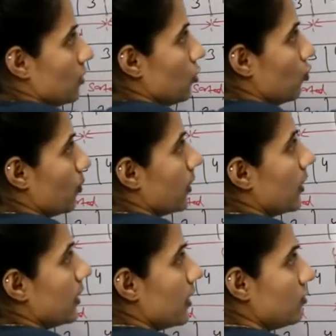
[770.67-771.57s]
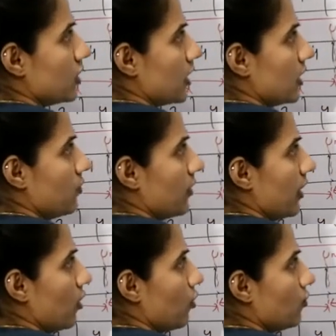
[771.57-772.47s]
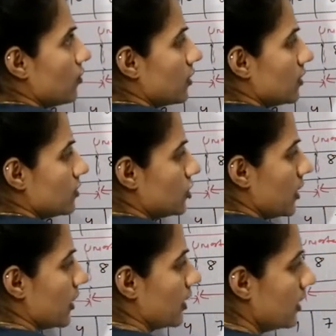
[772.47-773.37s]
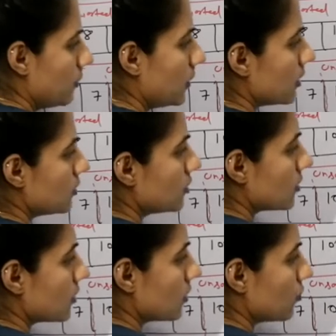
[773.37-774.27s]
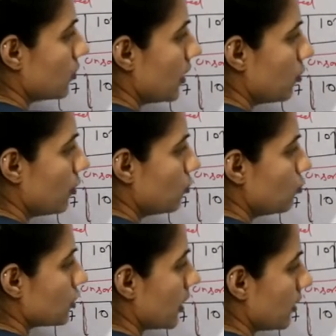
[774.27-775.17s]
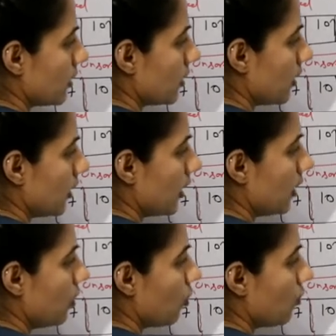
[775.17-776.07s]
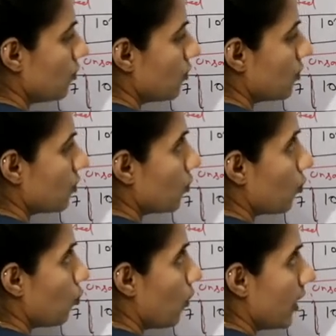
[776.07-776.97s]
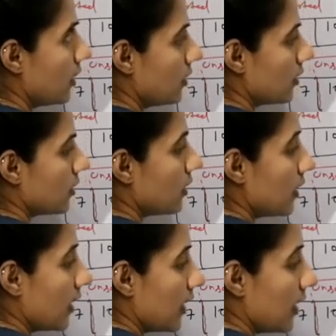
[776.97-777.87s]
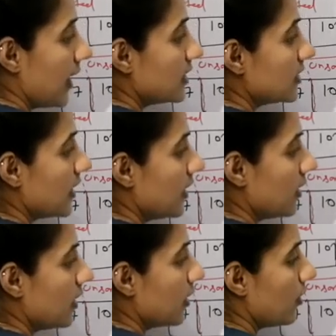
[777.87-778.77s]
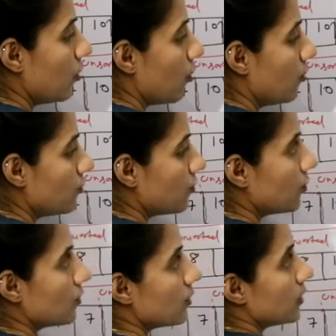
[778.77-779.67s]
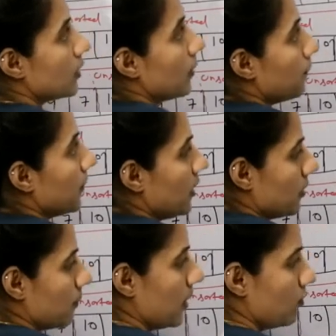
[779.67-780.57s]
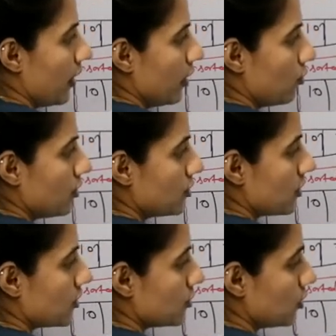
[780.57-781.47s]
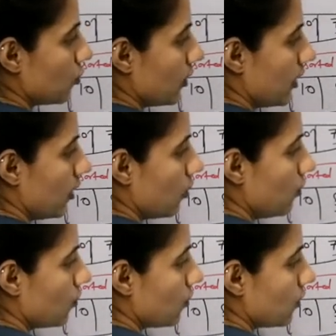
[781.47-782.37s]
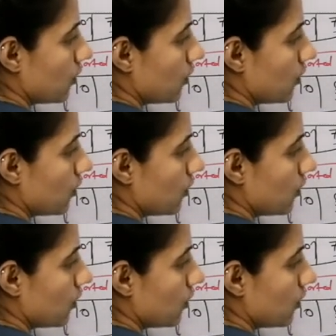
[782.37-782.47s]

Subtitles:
loop. Now check if a of j, it means we are going to check a of 1 less than a of min value is 0, a of